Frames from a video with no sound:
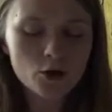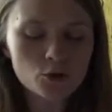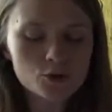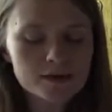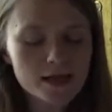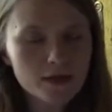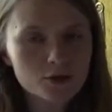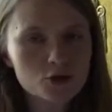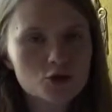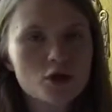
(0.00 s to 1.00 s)
whose
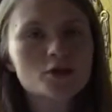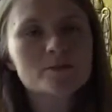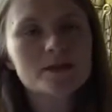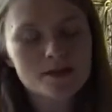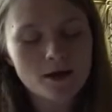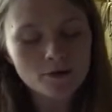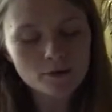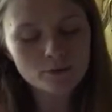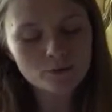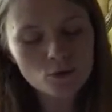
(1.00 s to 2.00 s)
judgment on
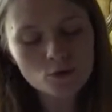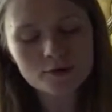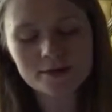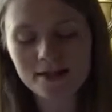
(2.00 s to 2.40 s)
the broader